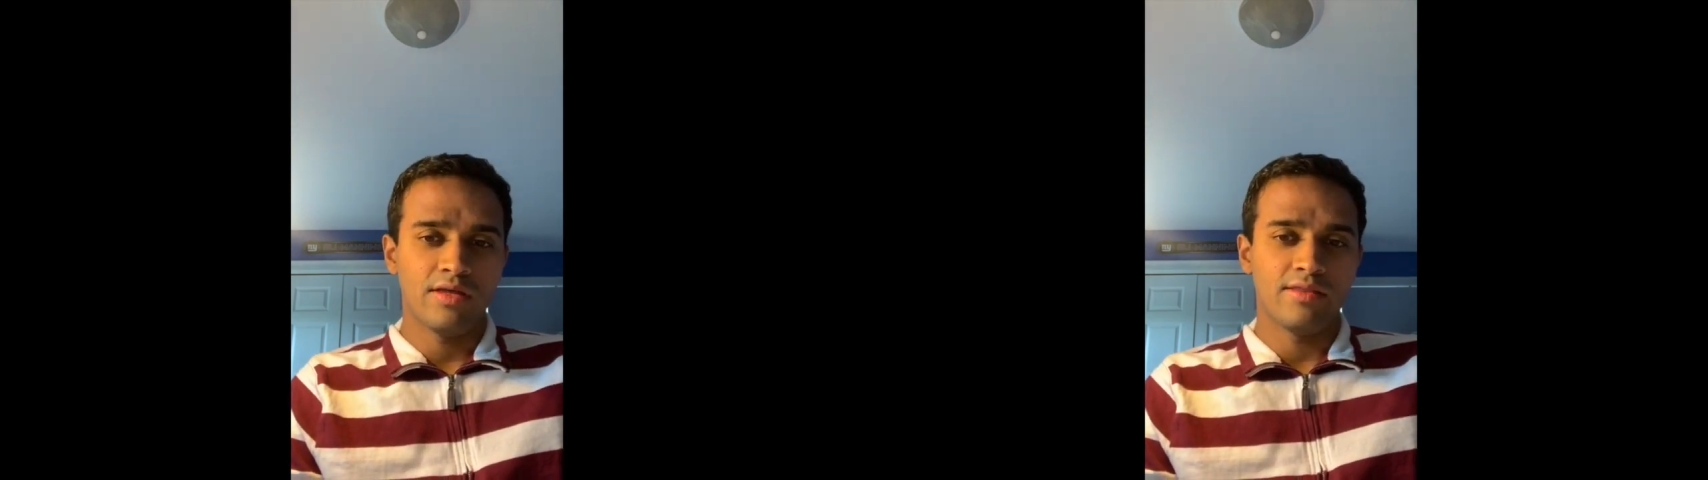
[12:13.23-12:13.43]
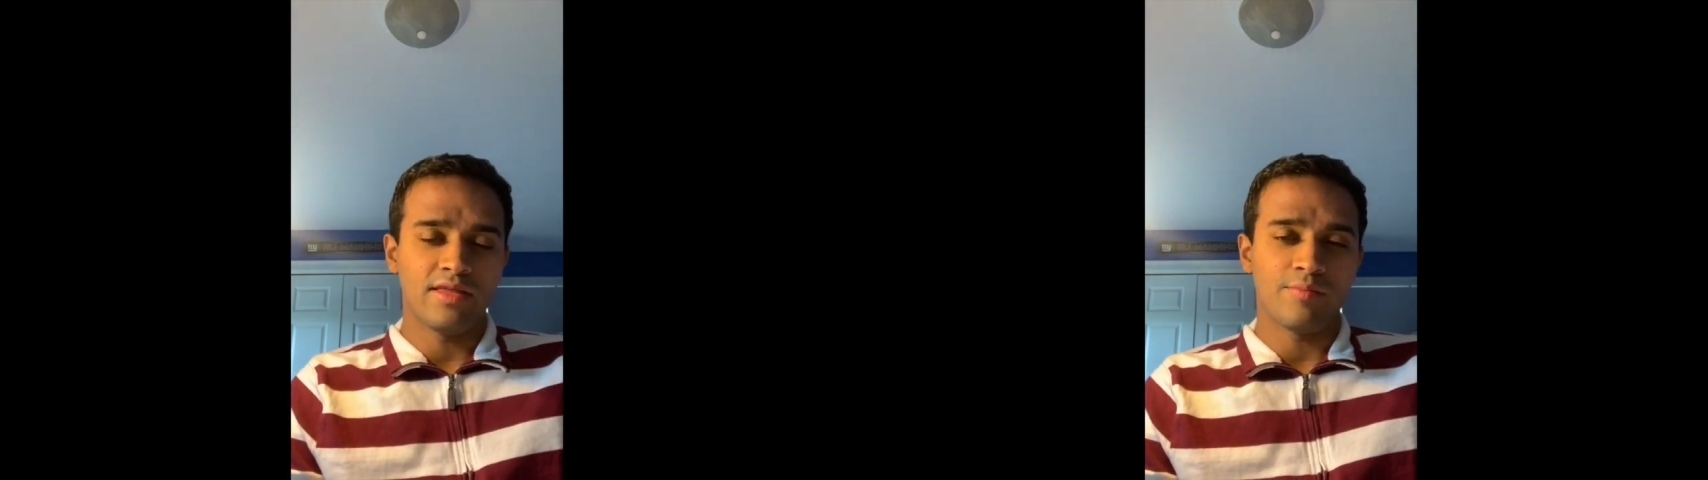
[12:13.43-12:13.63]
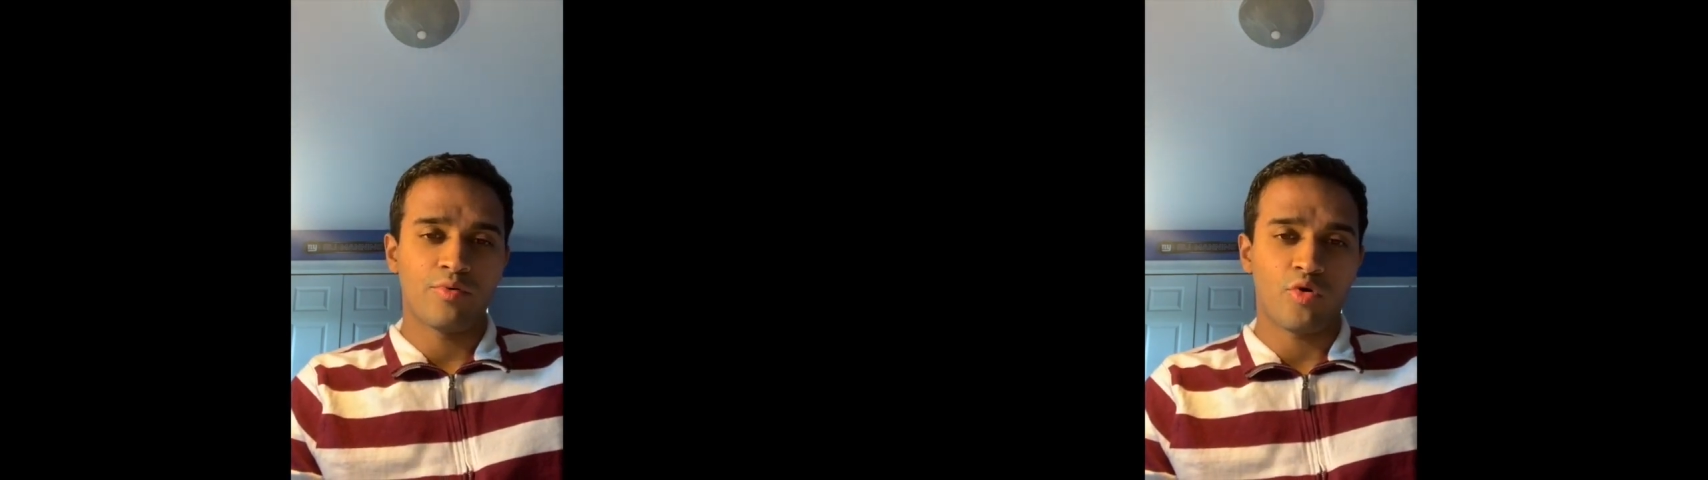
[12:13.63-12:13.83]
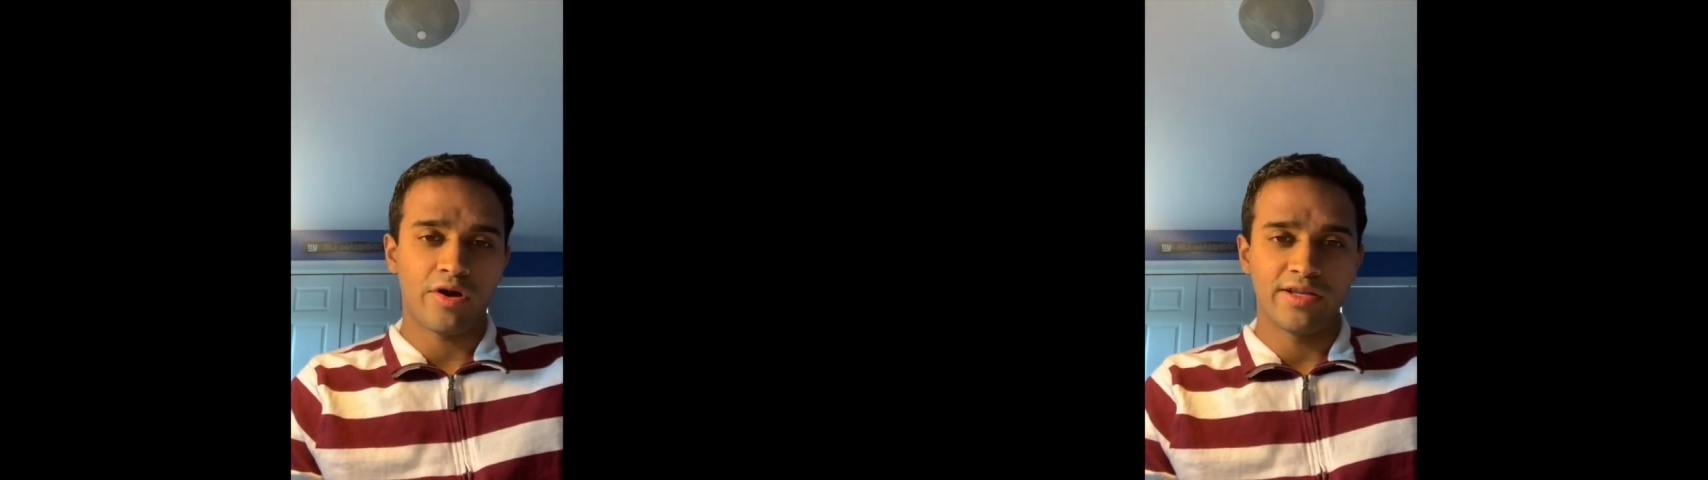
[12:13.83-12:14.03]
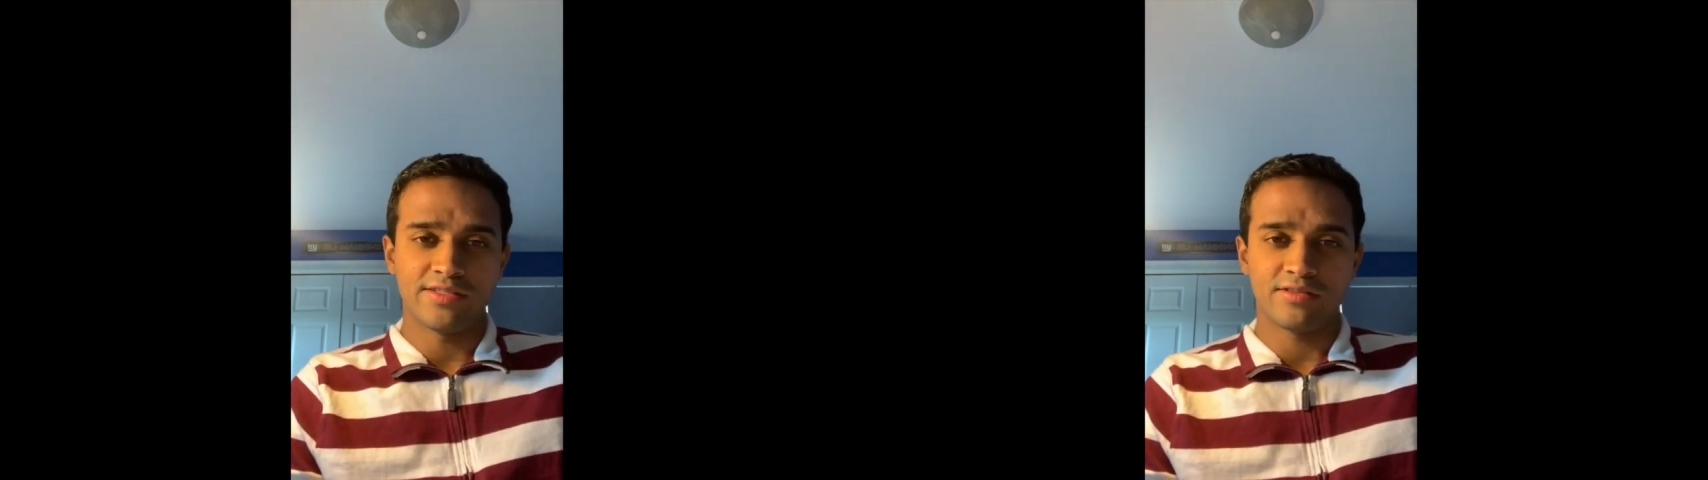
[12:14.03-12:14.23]
the
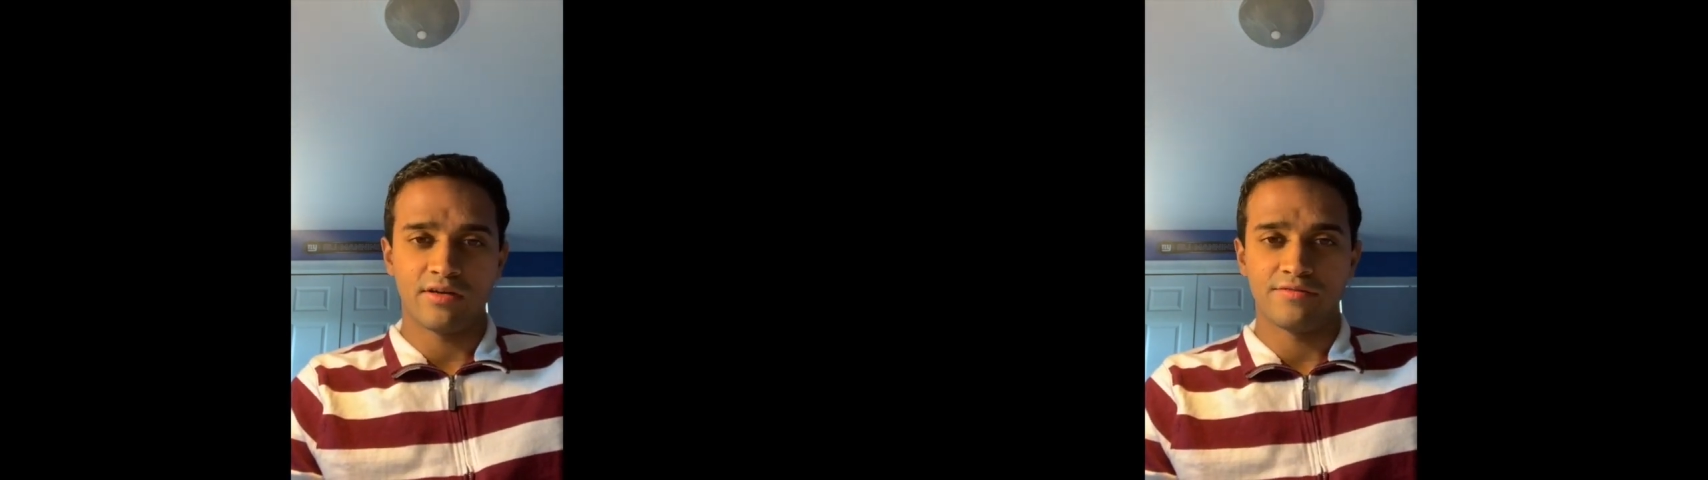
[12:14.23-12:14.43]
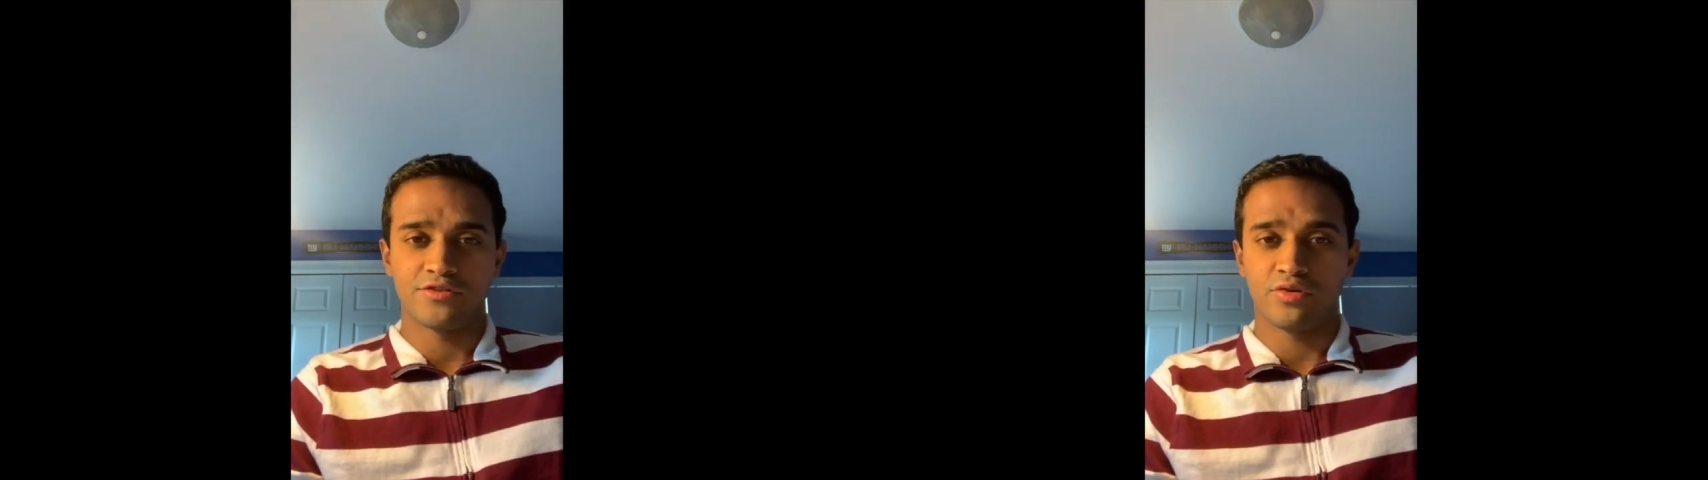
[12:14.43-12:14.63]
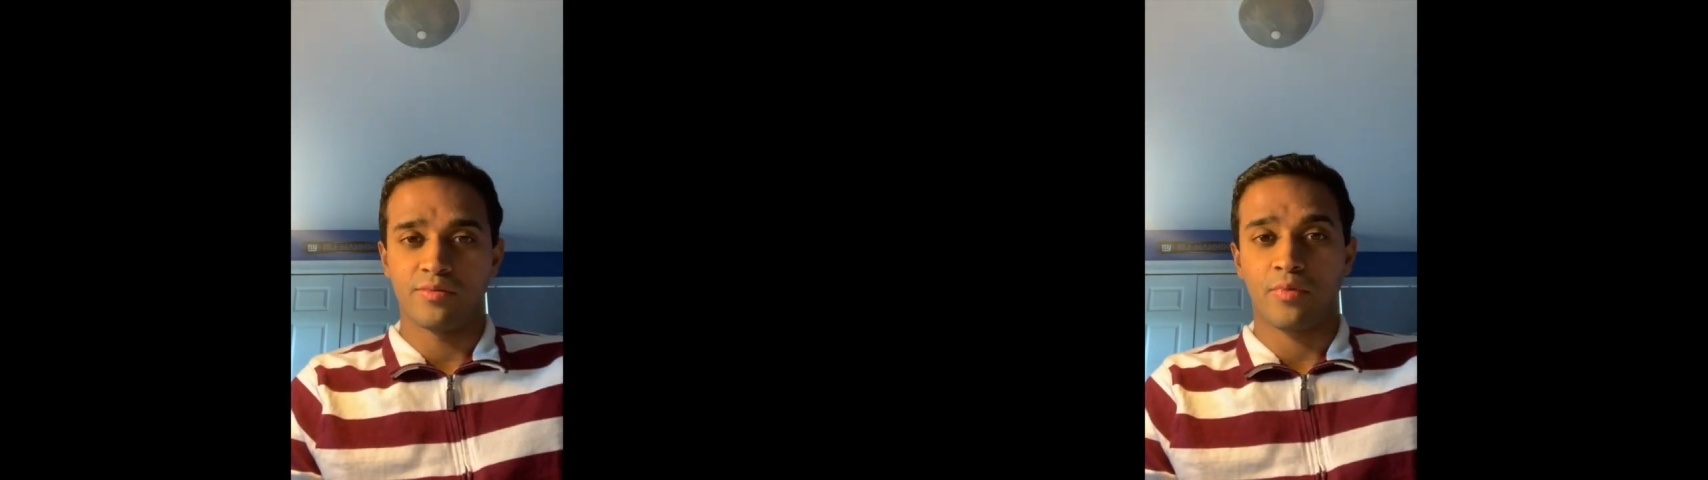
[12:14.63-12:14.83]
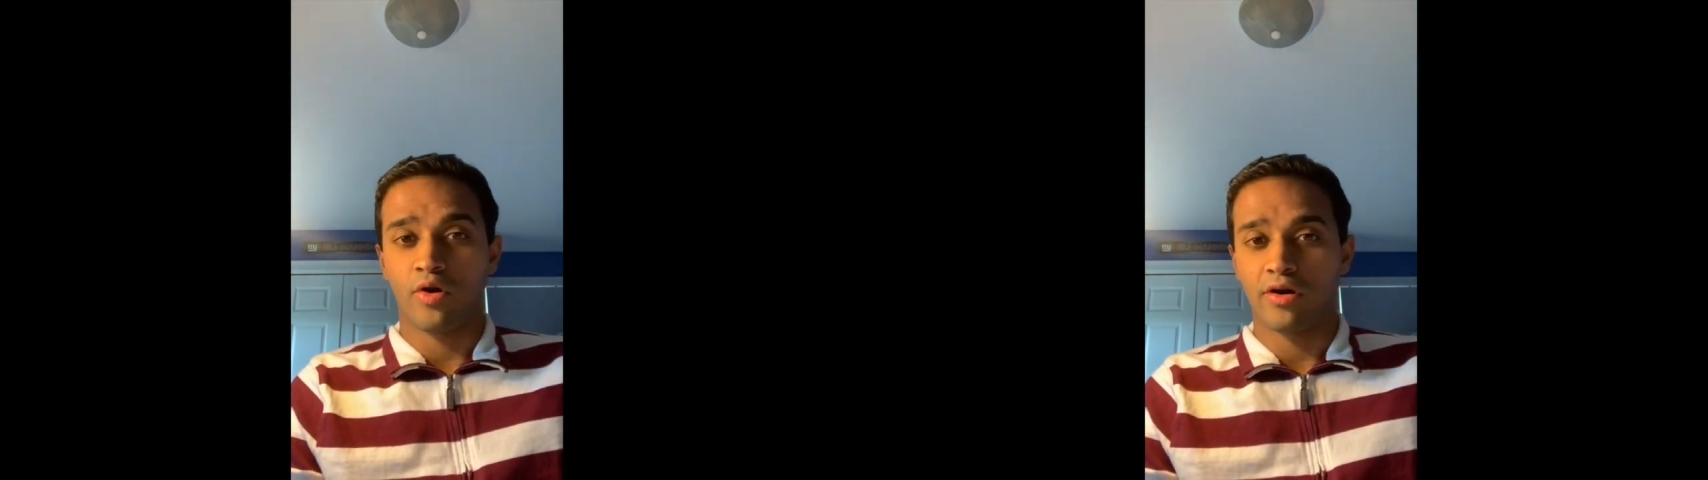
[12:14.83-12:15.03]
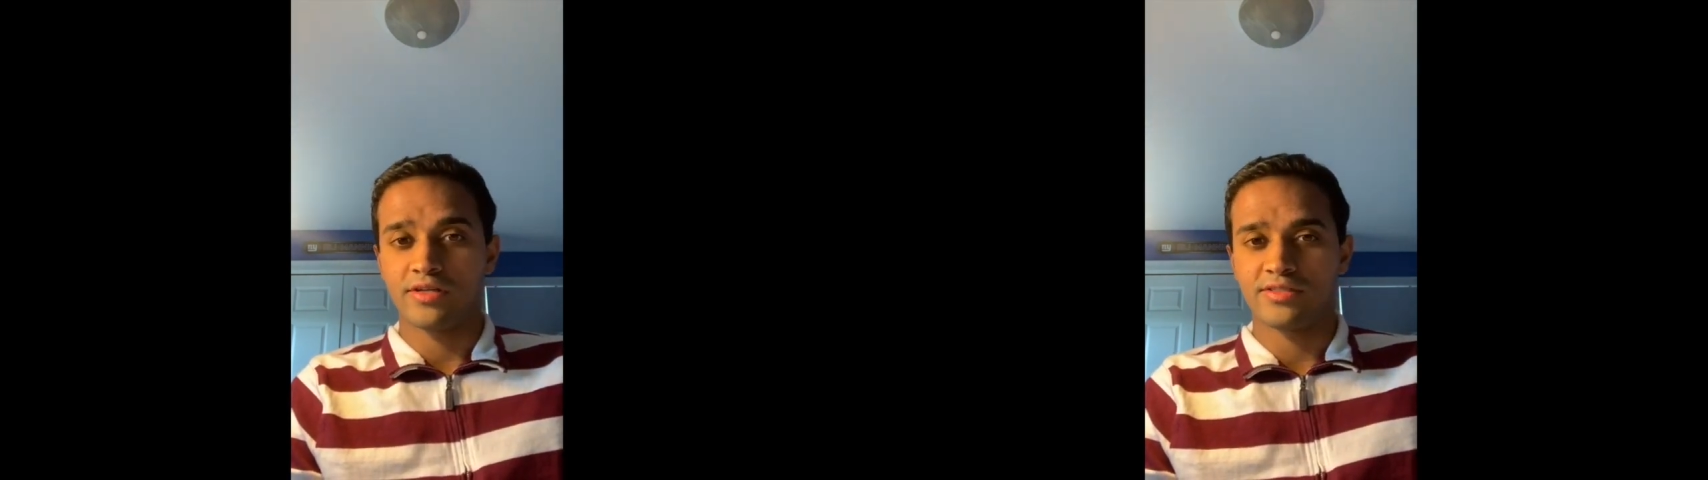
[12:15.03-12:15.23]
importance of certain
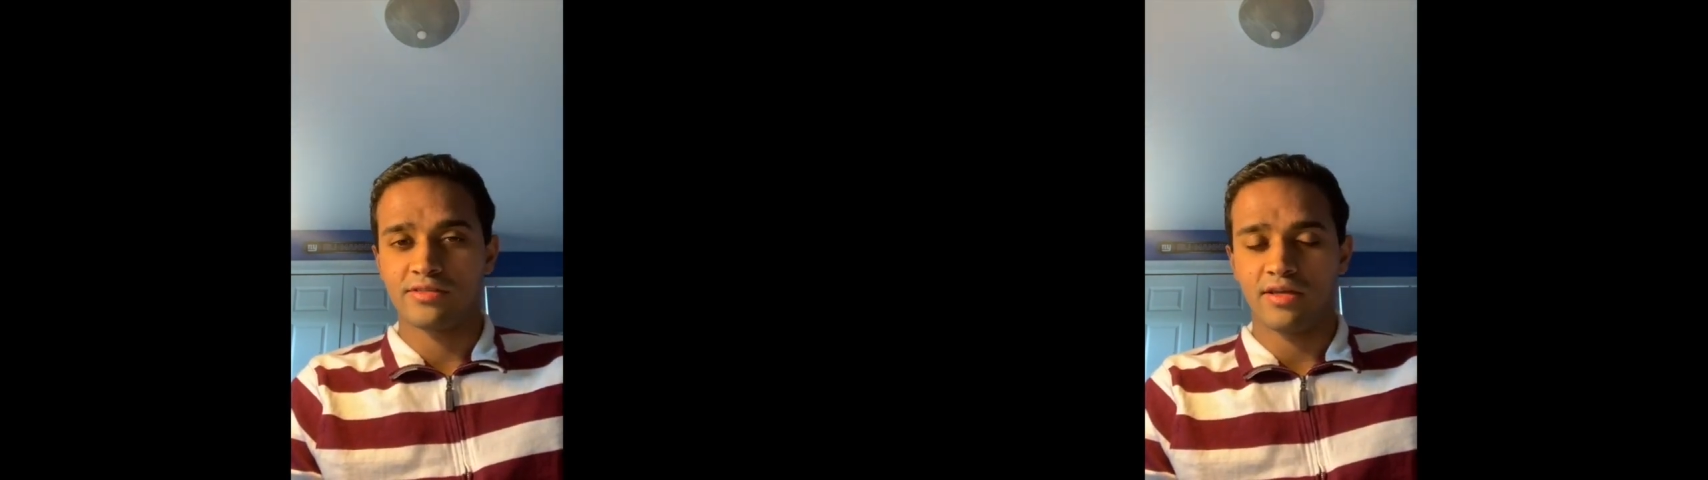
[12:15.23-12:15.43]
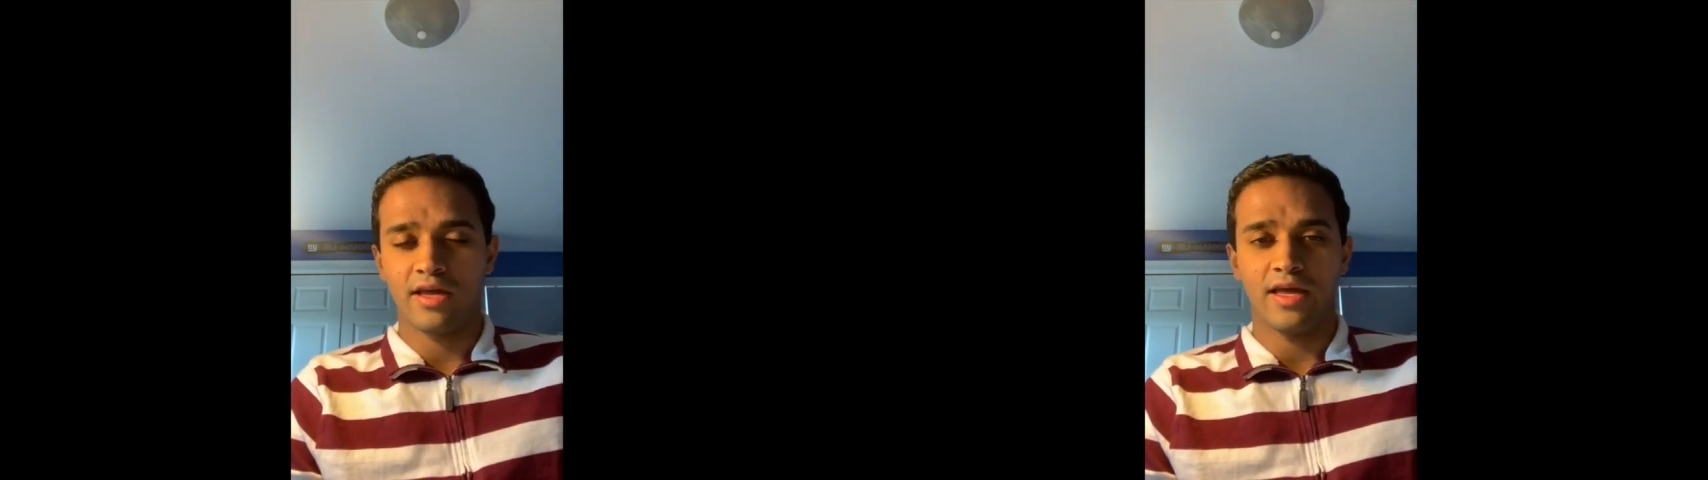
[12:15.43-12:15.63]
parts